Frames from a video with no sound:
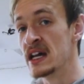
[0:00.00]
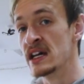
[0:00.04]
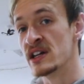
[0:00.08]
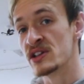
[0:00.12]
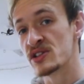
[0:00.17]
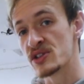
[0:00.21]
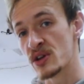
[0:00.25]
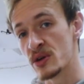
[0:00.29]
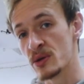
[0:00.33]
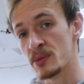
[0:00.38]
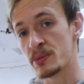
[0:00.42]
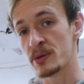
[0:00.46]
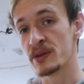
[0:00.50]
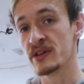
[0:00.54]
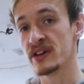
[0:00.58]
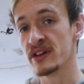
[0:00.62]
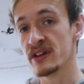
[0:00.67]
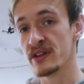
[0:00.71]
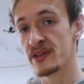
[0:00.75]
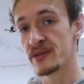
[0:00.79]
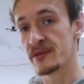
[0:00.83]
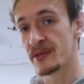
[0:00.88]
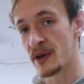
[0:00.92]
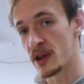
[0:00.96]
So
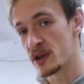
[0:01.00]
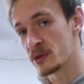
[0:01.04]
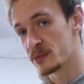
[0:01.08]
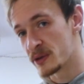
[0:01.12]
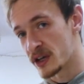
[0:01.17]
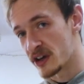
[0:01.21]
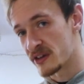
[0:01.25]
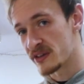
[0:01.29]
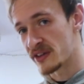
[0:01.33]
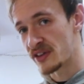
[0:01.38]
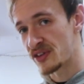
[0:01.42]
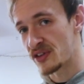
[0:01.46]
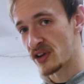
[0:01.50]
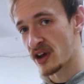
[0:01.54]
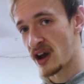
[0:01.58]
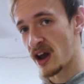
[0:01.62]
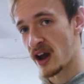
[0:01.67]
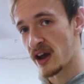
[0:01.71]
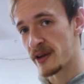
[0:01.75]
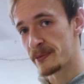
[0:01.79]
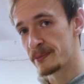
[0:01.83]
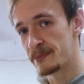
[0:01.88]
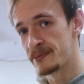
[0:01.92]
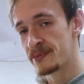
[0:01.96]
please follow me on this
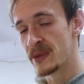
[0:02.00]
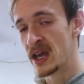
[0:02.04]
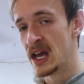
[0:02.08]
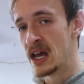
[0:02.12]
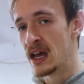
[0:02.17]
guide.